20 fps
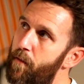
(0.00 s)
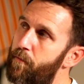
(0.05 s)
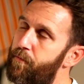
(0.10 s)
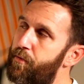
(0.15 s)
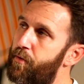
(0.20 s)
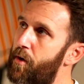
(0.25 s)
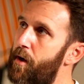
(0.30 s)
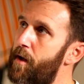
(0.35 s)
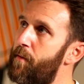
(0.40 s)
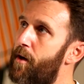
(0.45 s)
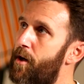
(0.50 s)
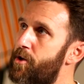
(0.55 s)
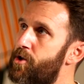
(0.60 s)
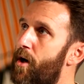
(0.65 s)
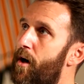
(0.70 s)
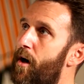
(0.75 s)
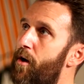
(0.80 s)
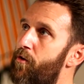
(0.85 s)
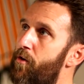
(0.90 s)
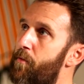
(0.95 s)
pretty much
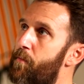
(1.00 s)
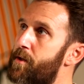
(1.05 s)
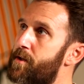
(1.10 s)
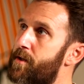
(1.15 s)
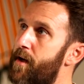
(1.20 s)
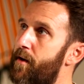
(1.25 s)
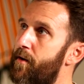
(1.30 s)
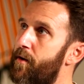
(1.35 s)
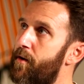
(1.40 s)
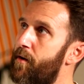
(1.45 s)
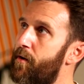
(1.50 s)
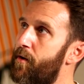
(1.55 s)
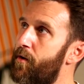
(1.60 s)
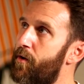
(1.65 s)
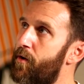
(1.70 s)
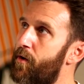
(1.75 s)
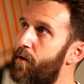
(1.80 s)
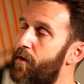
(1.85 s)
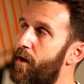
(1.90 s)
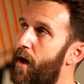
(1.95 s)
100%
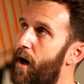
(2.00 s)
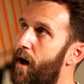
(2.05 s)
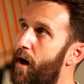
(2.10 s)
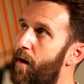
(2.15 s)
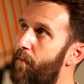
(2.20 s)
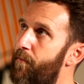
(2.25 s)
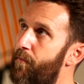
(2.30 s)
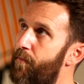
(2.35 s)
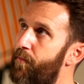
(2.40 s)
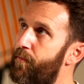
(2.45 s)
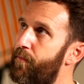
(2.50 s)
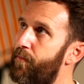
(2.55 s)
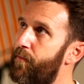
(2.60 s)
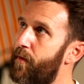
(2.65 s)
um,